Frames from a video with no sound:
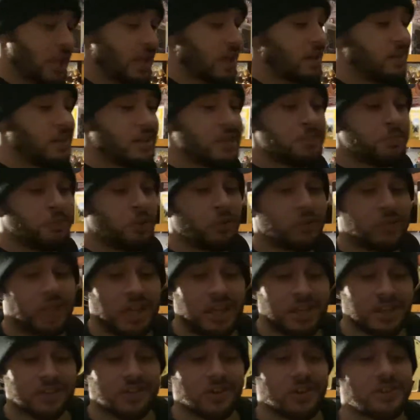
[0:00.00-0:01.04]
these
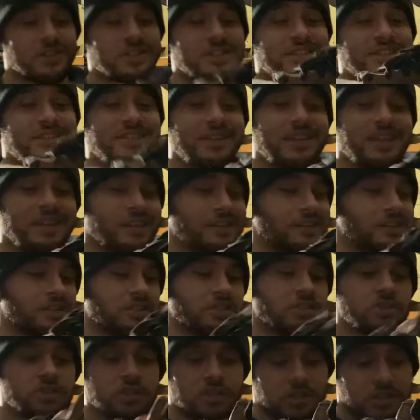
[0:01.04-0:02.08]
Bodegas are sick,
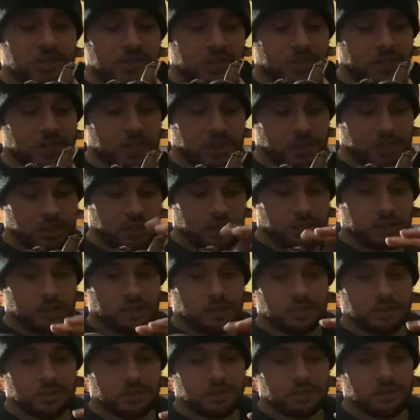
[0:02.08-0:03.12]
just sick.
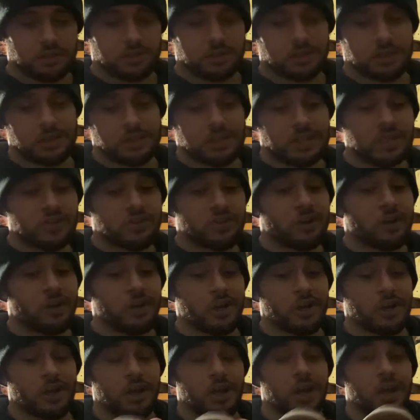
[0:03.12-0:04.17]
And these are
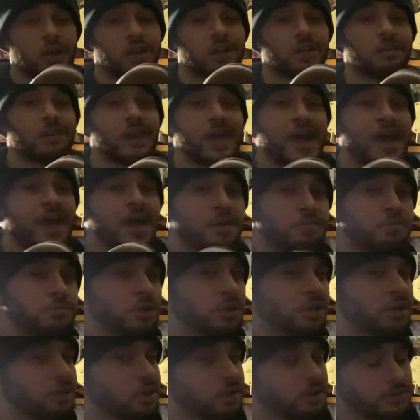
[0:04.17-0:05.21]
a collab,
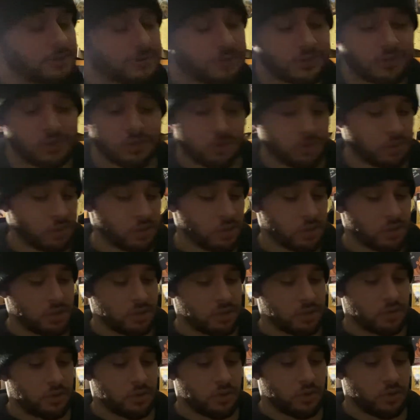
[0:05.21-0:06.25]
so
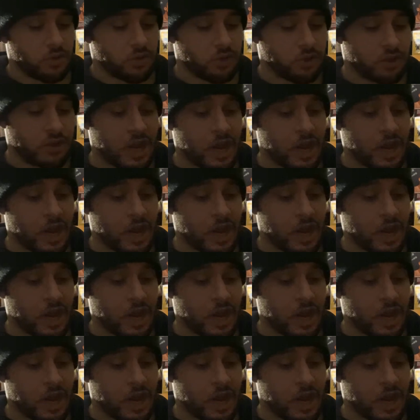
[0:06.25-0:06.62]
you're not